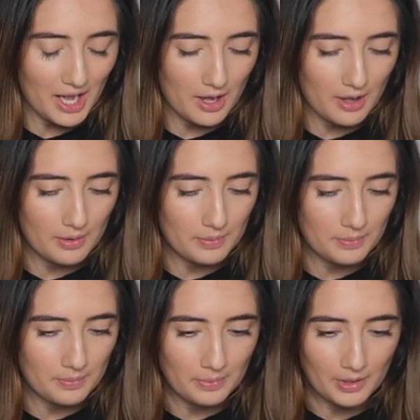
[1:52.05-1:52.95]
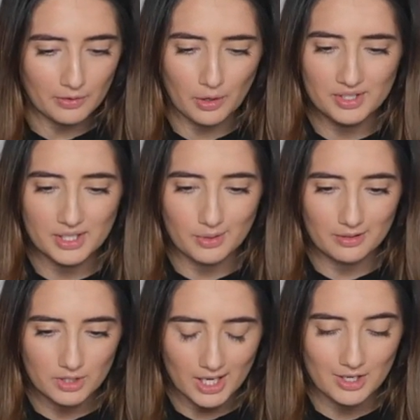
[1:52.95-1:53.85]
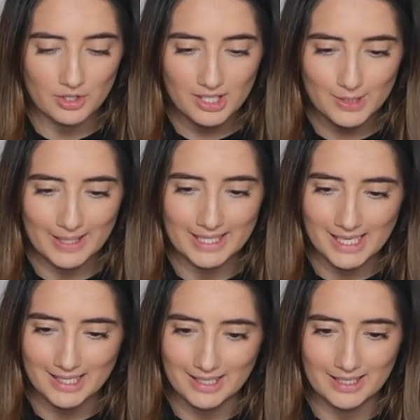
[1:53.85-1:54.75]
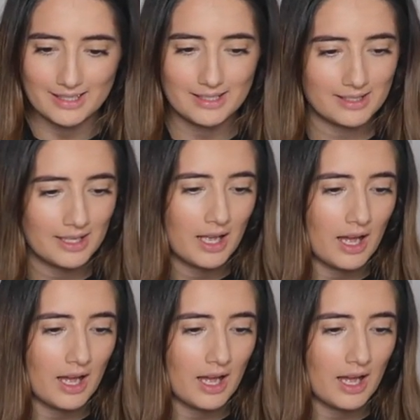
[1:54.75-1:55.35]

Of course they would have changed it. It's been 10 years.